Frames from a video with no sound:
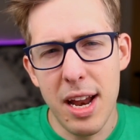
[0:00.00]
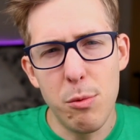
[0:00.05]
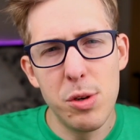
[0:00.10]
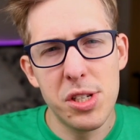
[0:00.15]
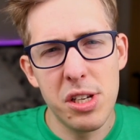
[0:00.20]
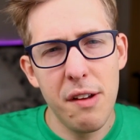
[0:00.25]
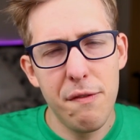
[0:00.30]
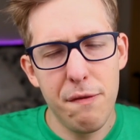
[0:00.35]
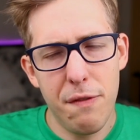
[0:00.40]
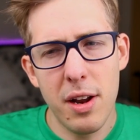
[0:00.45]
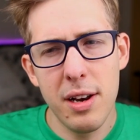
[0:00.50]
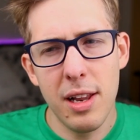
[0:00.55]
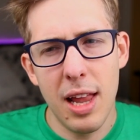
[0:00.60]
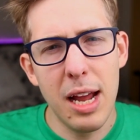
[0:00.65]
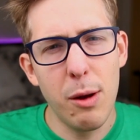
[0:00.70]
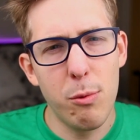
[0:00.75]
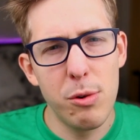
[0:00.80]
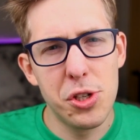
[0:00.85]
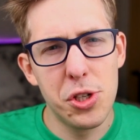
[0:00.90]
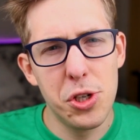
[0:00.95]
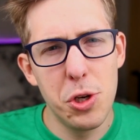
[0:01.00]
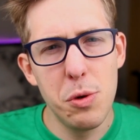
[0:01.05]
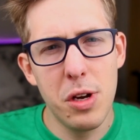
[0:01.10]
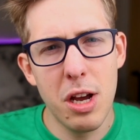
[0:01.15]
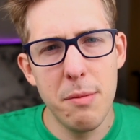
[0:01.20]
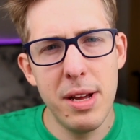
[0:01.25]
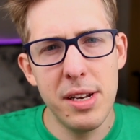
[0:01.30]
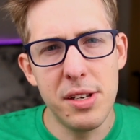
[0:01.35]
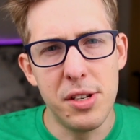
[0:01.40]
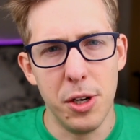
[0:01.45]
It was a fun language to
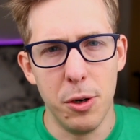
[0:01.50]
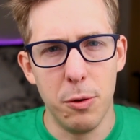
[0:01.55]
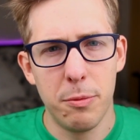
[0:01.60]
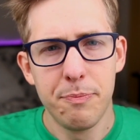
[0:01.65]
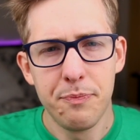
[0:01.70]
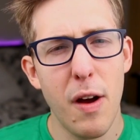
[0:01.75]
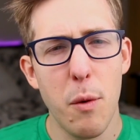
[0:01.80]
commit to. I mean,